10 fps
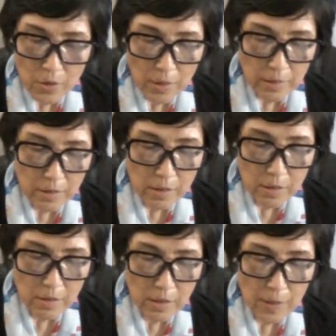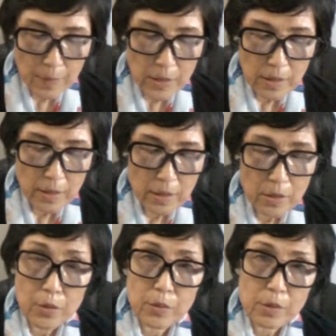that he is completely
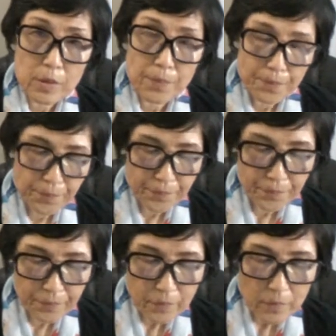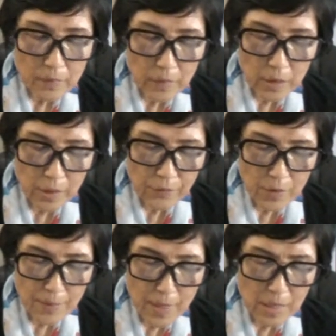healed. If
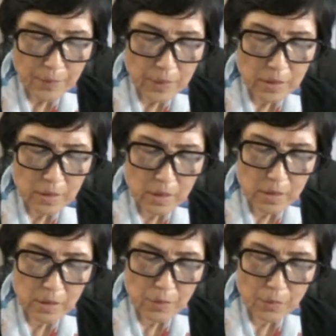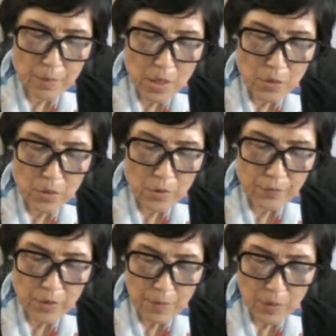a man beats his male or
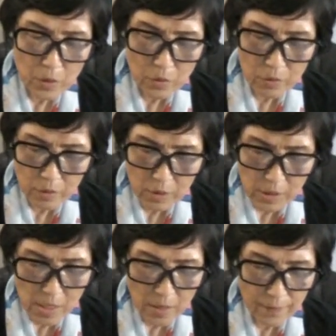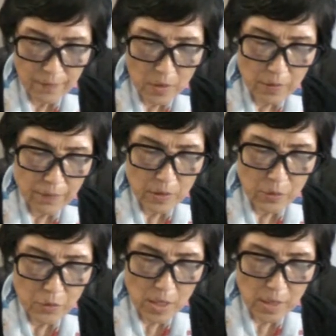female slave with a
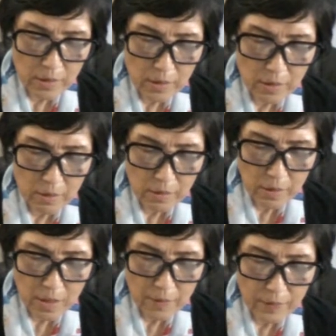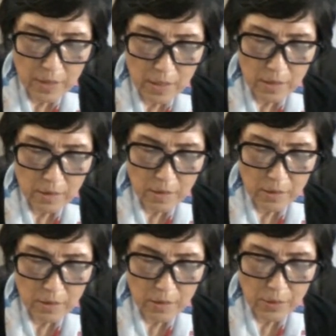rod and the slave dies
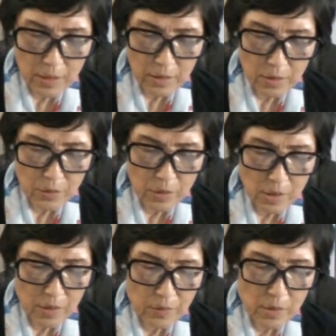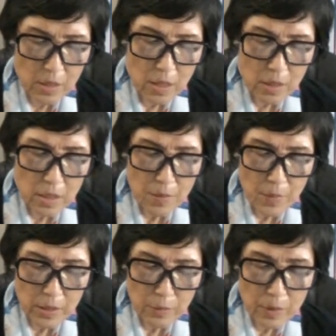as a direct result, he
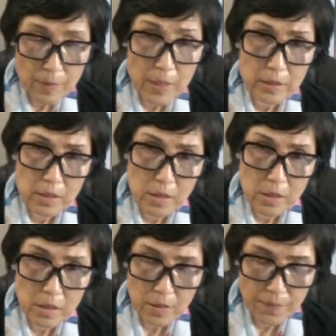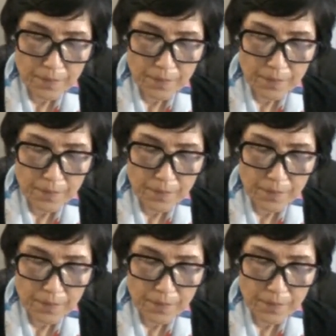must be punished.